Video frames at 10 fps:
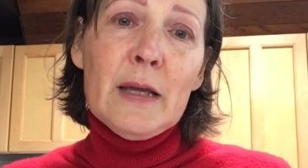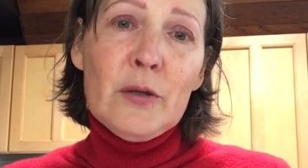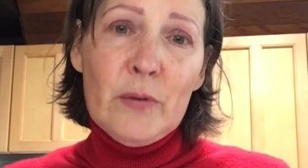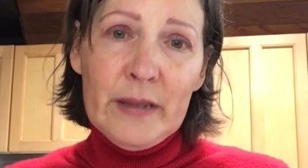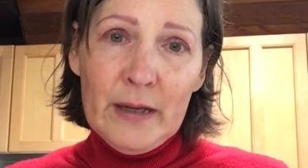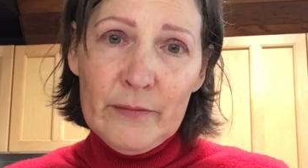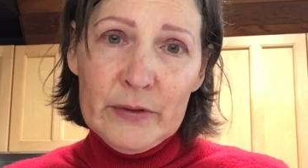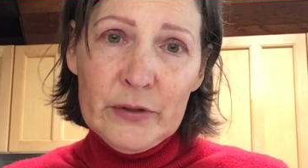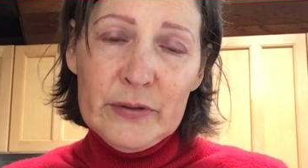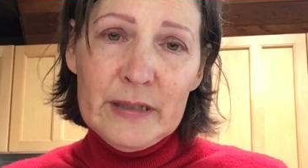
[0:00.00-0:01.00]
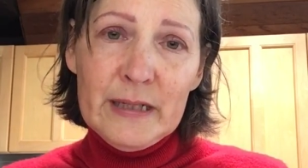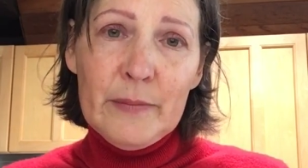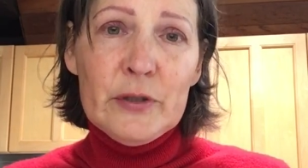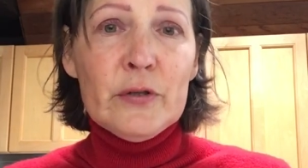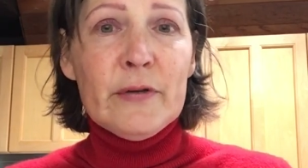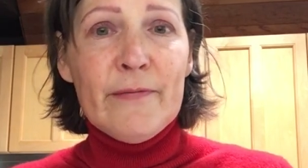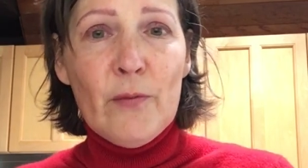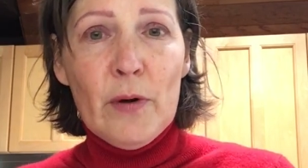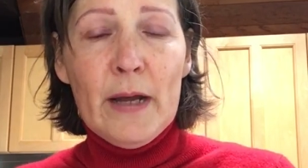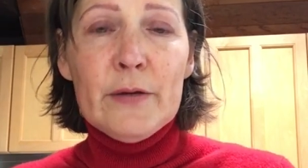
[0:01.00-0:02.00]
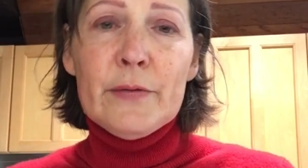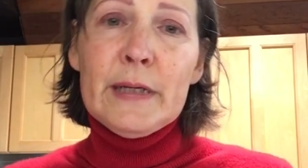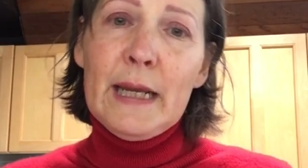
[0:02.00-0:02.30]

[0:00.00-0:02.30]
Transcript: You can then reduce the temperature to 400